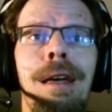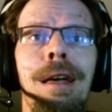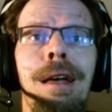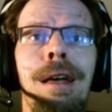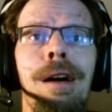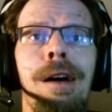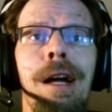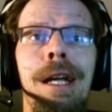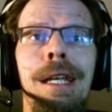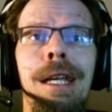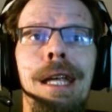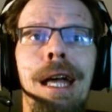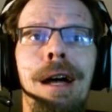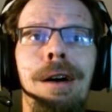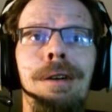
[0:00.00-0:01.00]
All right,
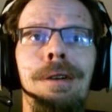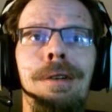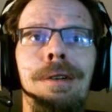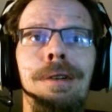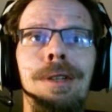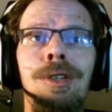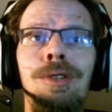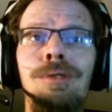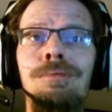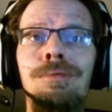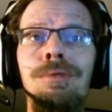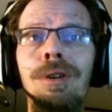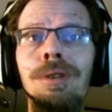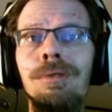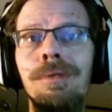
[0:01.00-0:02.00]
now you
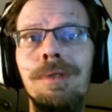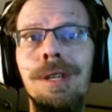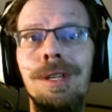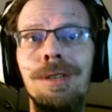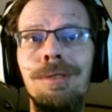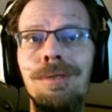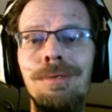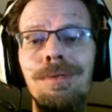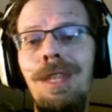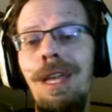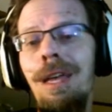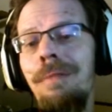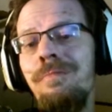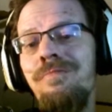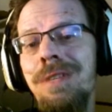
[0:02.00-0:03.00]
don't want to use
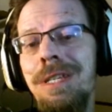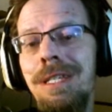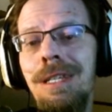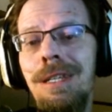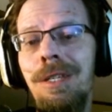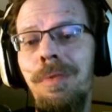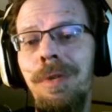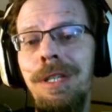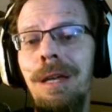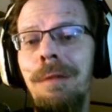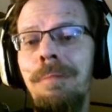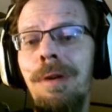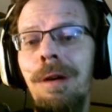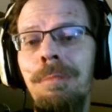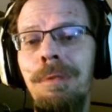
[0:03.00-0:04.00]
that business one, that
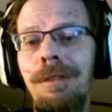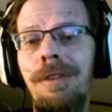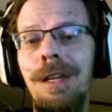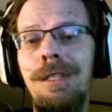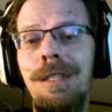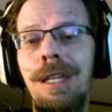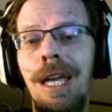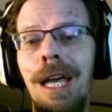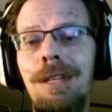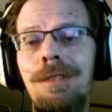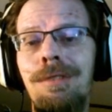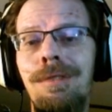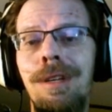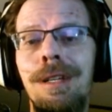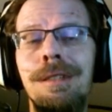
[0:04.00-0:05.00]
public facing
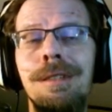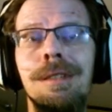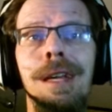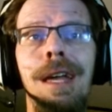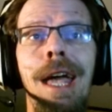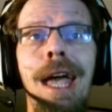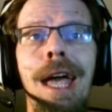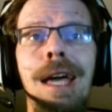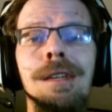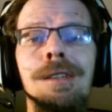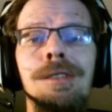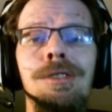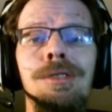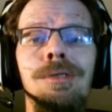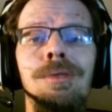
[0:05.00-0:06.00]
address,
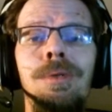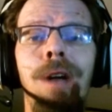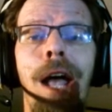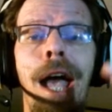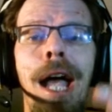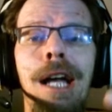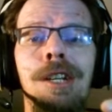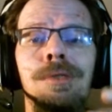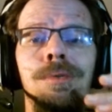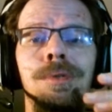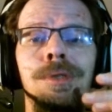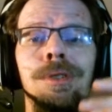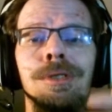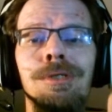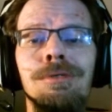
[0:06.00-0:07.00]
as your actual
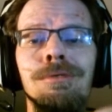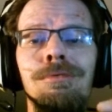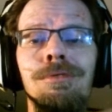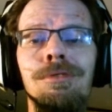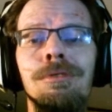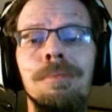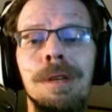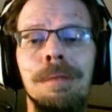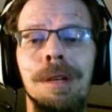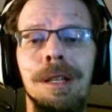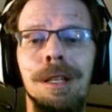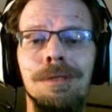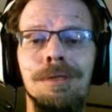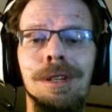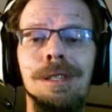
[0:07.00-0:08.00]
YouTube email
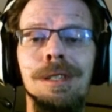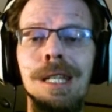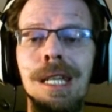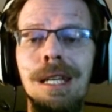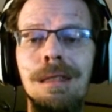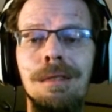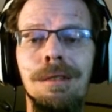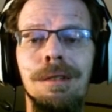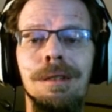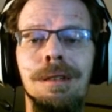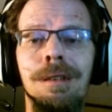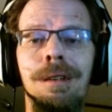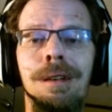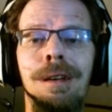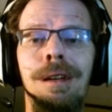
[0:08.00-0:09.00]
address either.
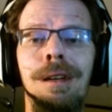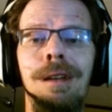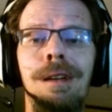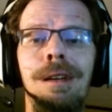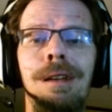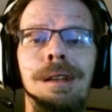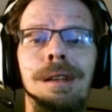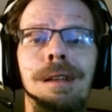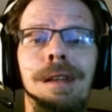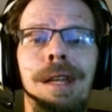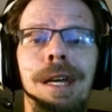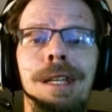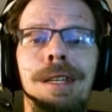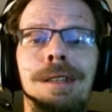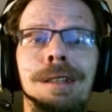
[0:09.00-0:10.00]

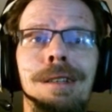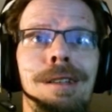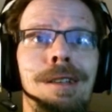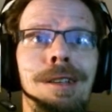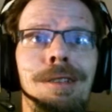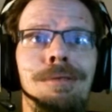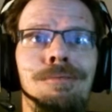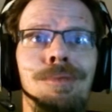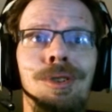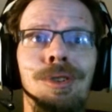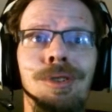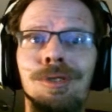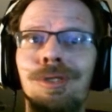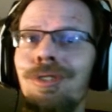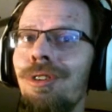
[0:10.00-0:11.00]
Like, you know,
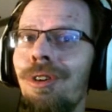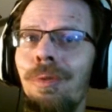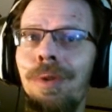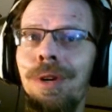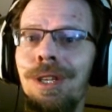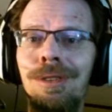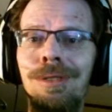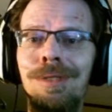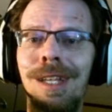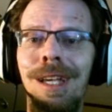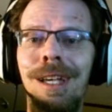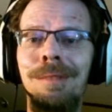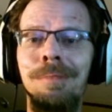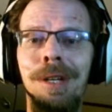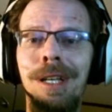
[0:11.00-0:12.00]
you don't want to use
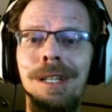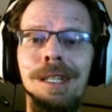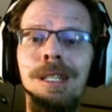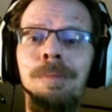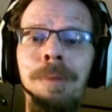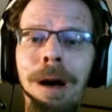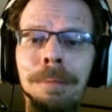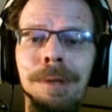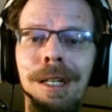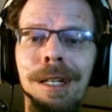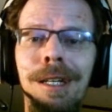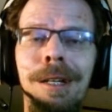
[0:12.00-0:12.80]
that because it's public.